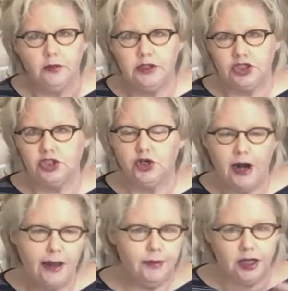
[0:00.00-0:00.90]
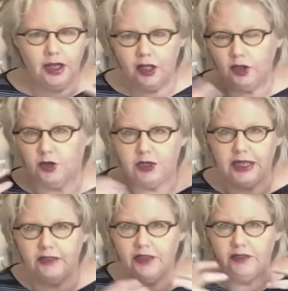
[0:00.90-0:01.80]
them and just grab a color,
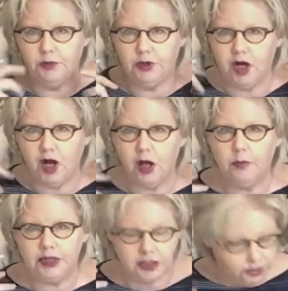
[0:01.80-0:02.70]
and then they would all be